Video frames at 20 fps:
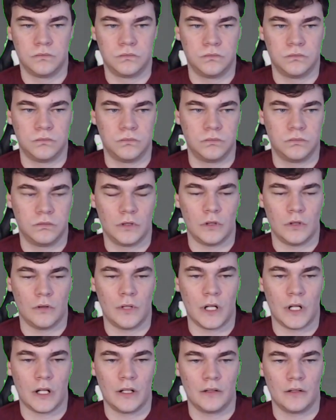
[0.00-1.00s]
So
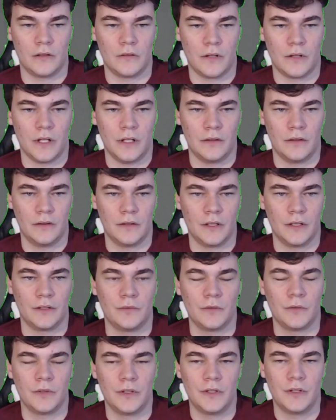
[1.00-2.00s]
God is gray. That's
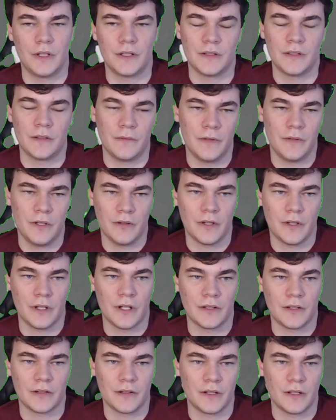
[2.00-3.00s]
what. That's the video that I
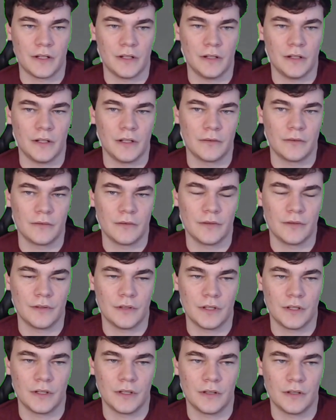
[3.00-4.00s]
saw that I liked. Where was
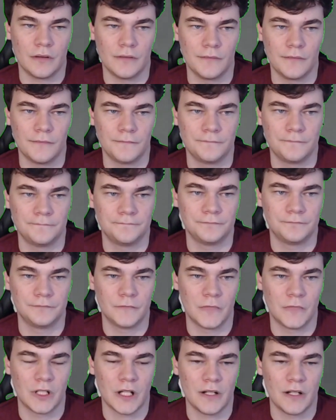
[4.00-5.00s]
like,
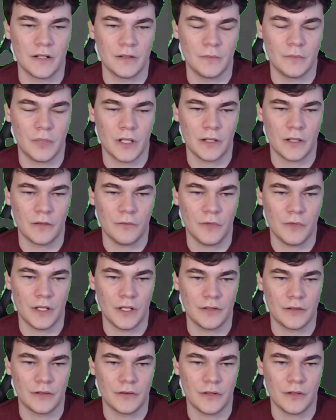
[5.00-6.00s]
God isn't black and white.
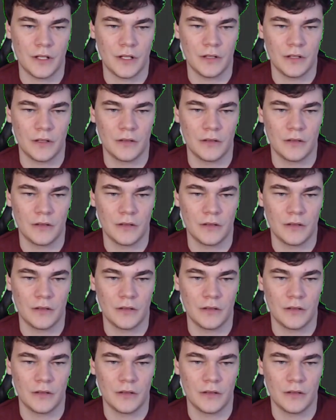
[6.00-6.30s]
It's gray.